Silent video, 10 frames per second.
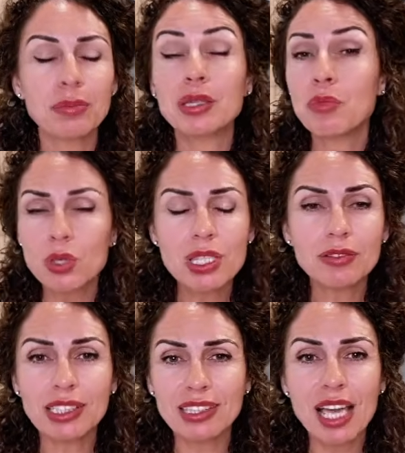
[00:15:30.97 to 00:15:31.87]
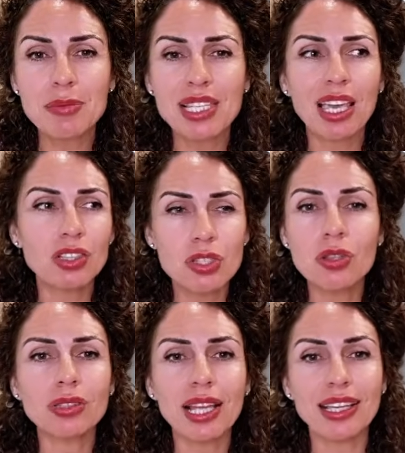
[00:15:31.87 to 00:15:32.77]
but most of the times it's
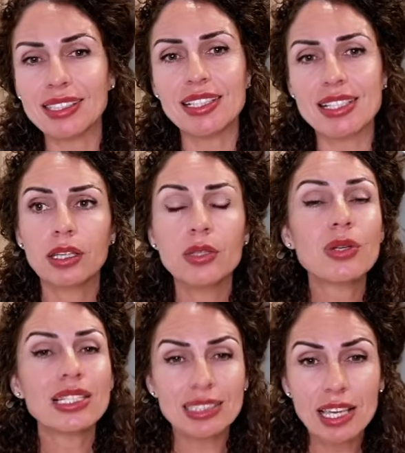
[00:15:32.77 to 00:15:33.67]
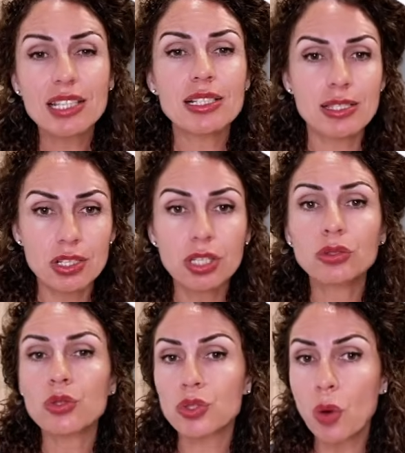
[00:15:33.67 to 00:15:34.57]
not like this. You can take a decision to
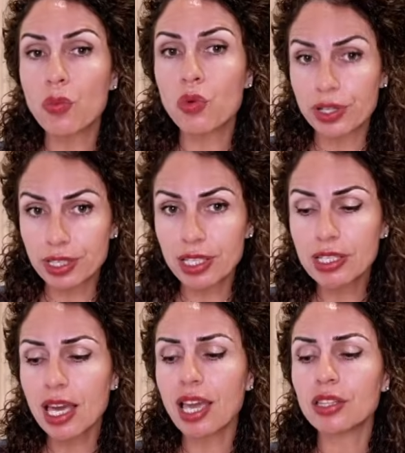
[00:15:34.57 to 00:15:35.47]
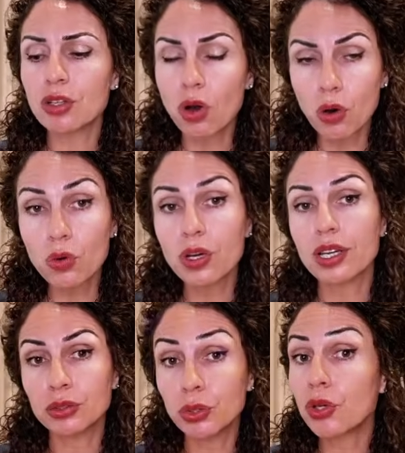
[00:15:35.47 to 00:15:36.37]
stop working and go
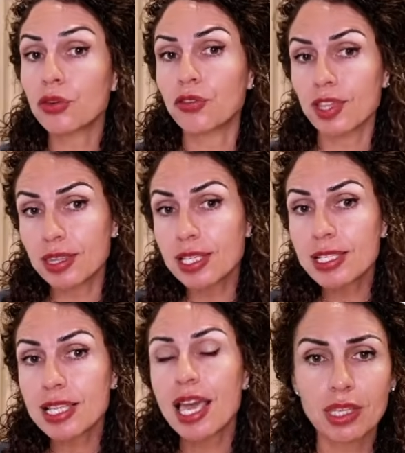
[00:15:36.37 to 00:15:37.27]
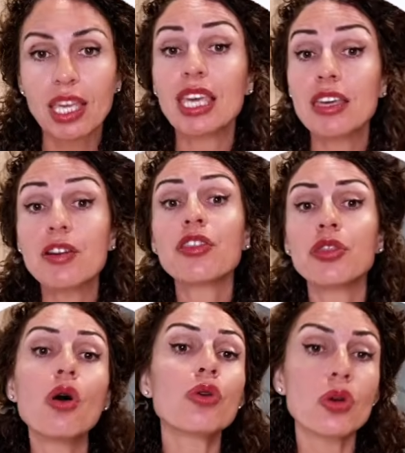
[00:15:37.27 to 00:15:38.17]
do your fitness, even
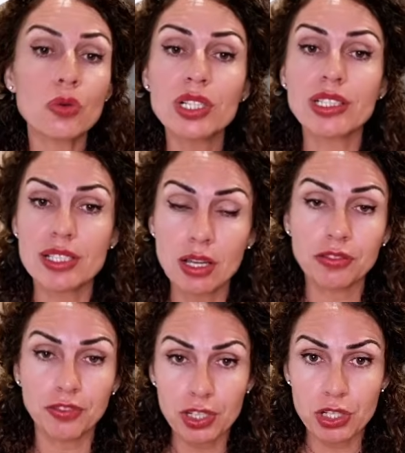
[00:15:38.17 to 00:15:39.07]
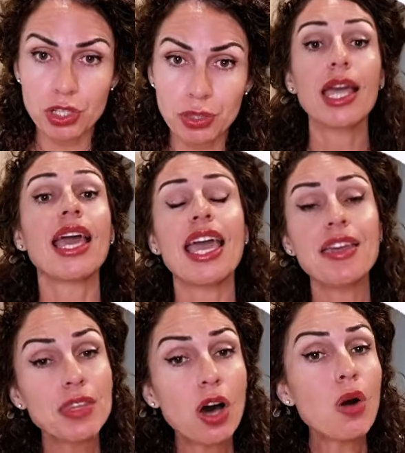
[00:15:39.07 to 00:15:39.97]
though your work is not finished. And
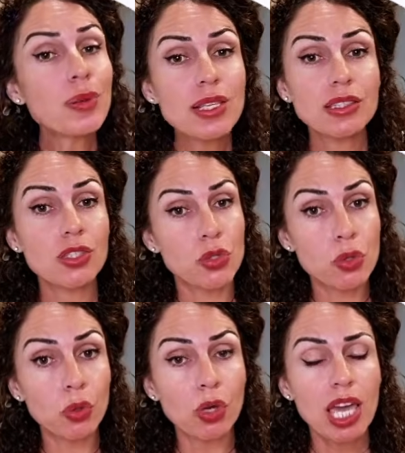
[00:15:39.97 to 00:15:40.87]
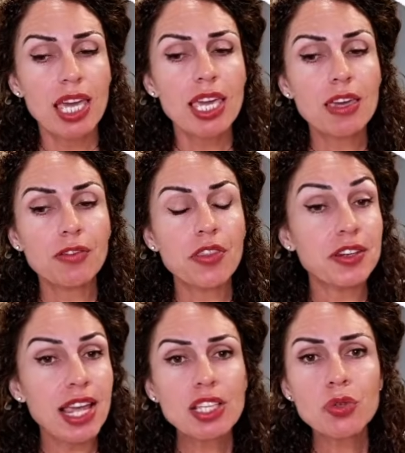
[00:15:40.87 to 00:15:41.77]
the opposite is true. If the
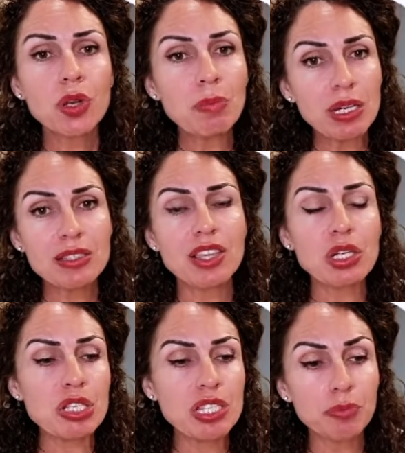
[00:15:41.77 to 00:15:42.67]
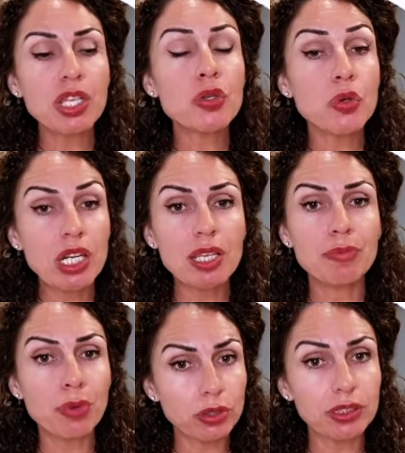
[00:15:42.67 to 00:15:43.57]
next 3 months there is something really
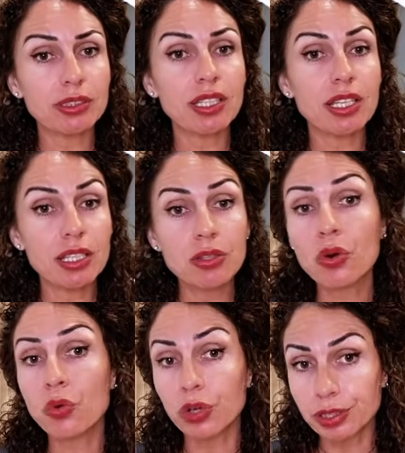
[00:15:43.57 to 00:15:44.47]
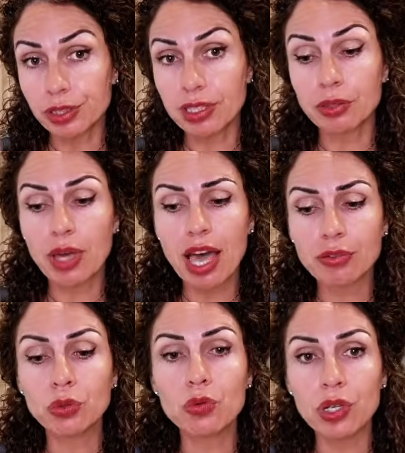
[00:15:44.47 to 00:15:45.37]
important in your work that you have
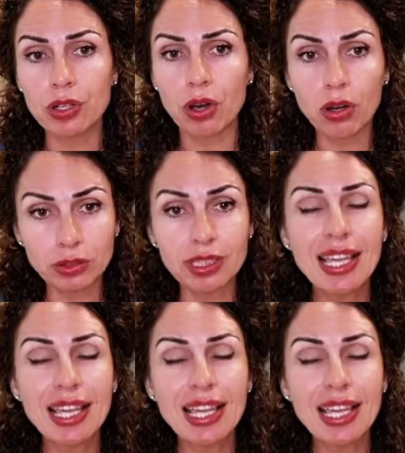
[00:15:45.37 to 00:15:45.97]
to work on,